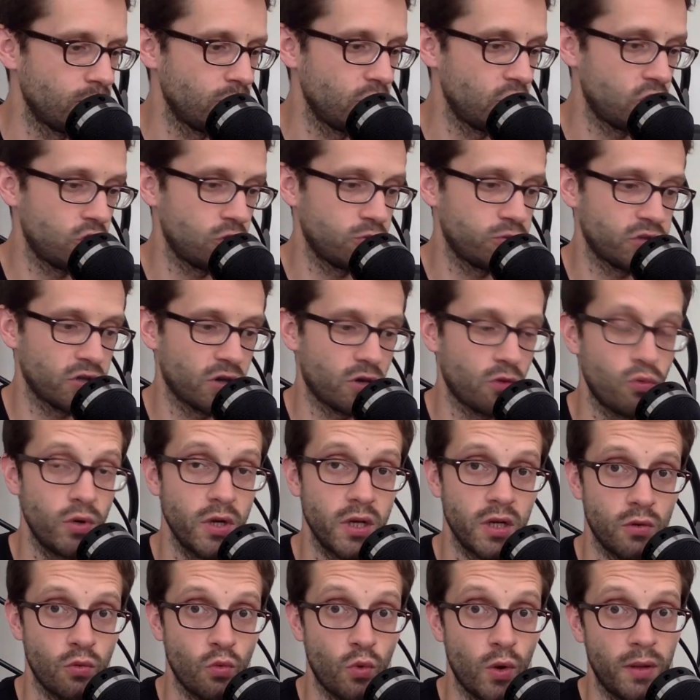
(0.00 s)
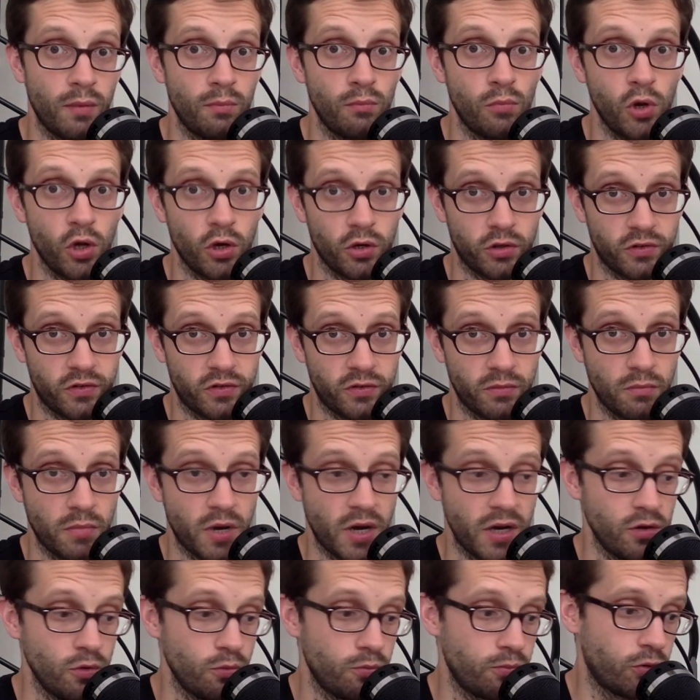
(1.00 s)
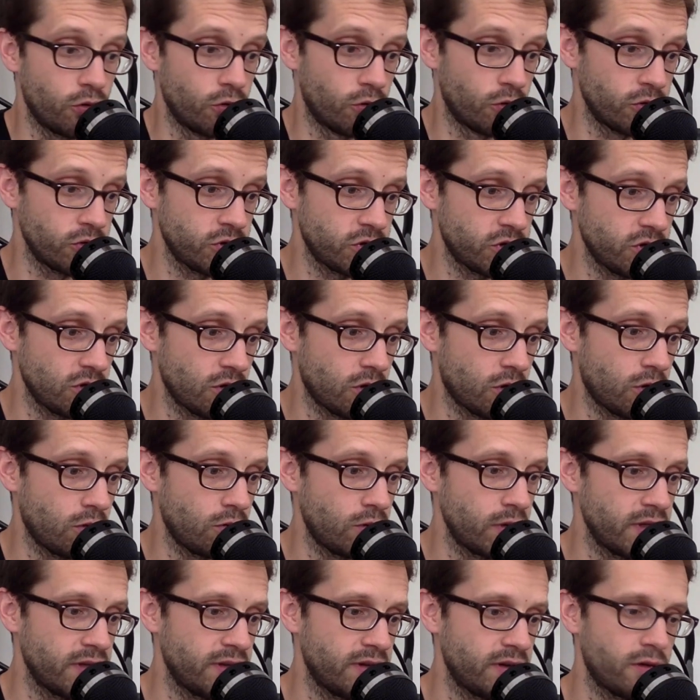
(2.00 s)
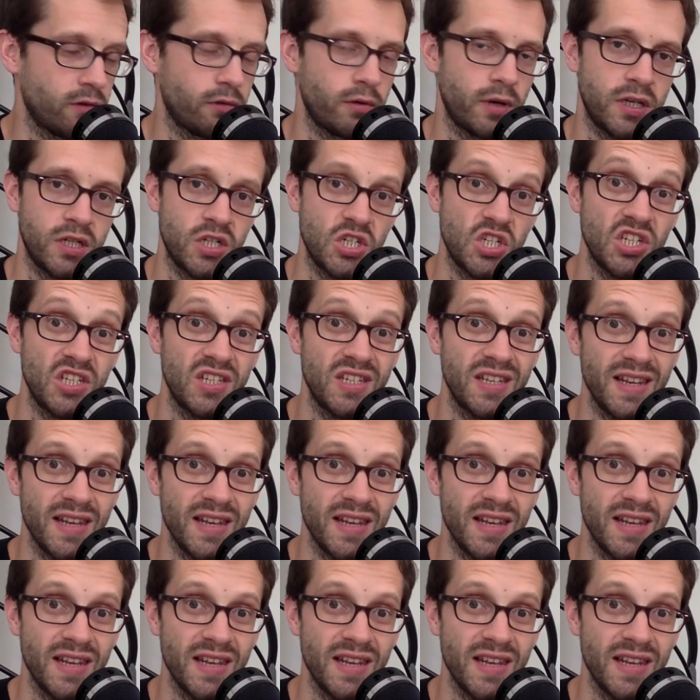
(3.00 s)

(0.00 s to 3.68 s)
Bishops are weak when blocked by the pawns or when their range is